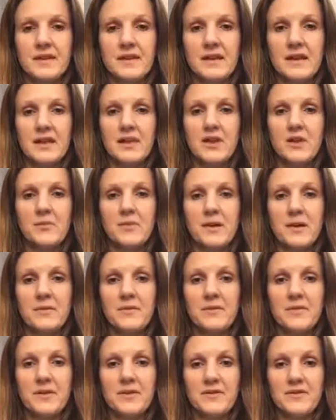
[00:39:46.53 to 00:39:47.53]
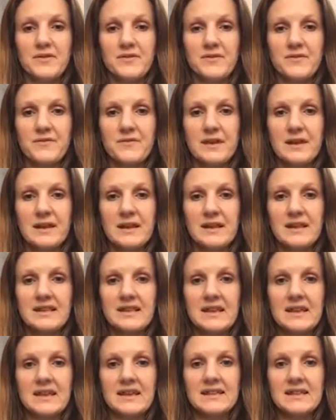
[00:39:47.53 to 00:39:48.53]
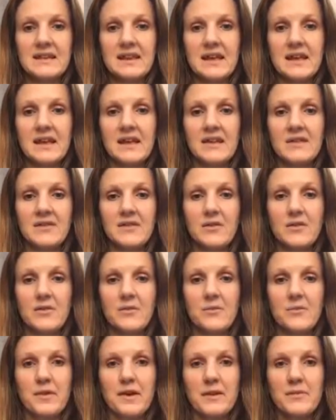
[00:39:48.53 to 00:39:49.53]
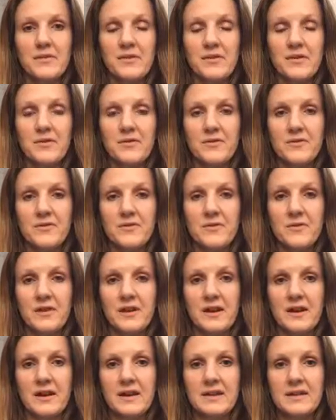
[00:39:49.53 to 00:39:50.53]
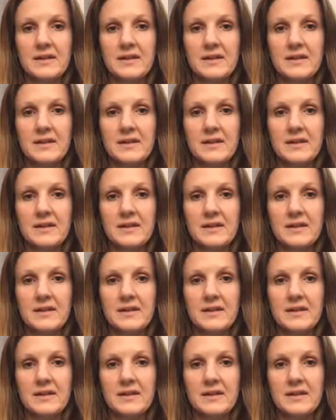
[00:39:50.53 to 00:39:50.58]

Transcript: Can you be with your suffering as easily as you can be with your joy?